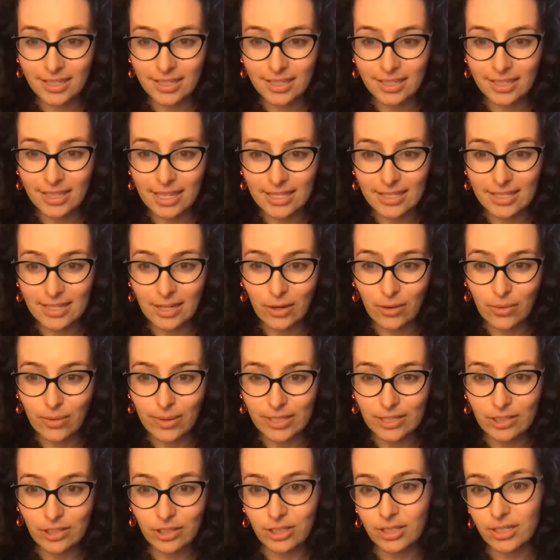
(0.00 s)
There's a
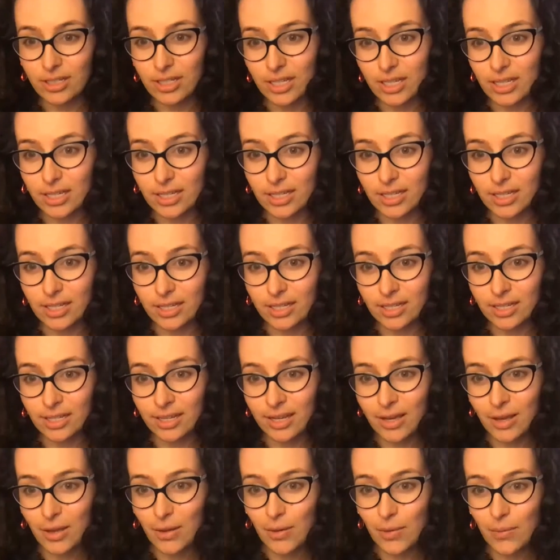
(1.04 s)
question here.
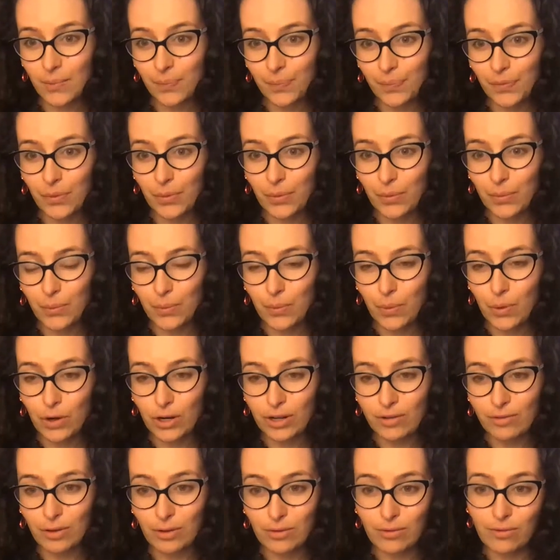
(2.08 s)
What
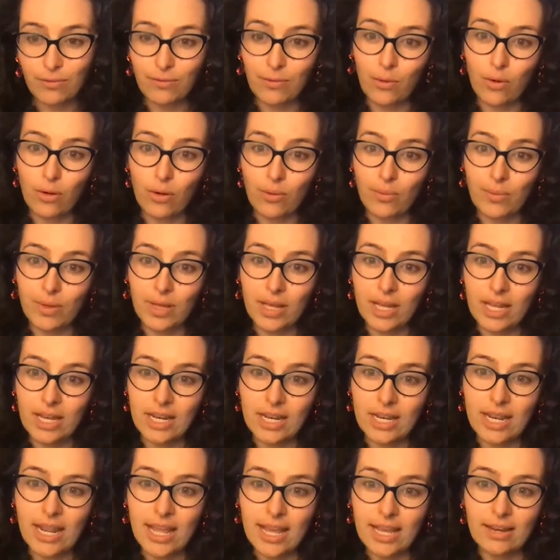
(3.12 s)
if you form a
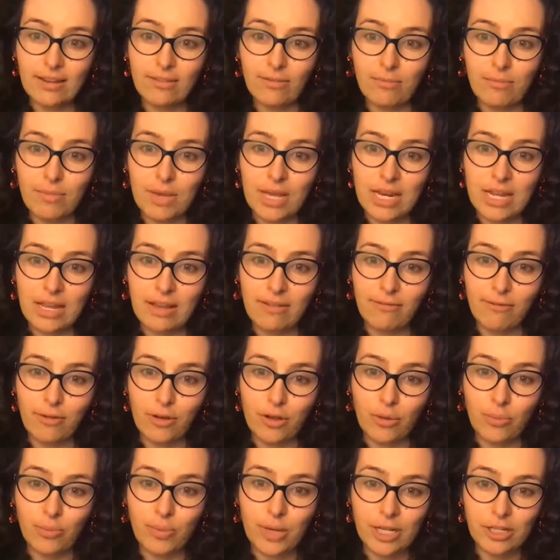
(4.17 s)
negative meaning for your
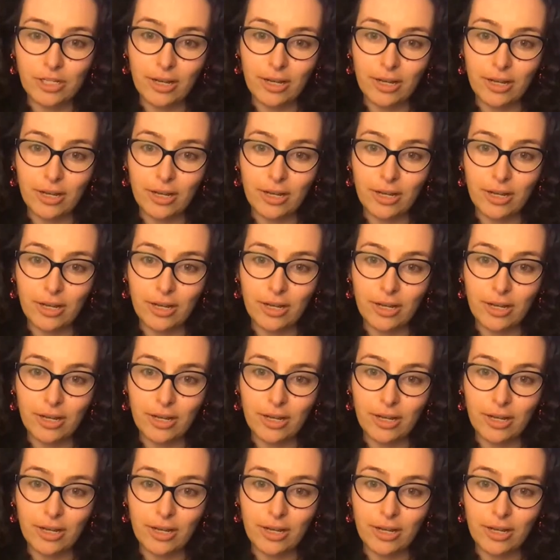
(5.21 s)
picture?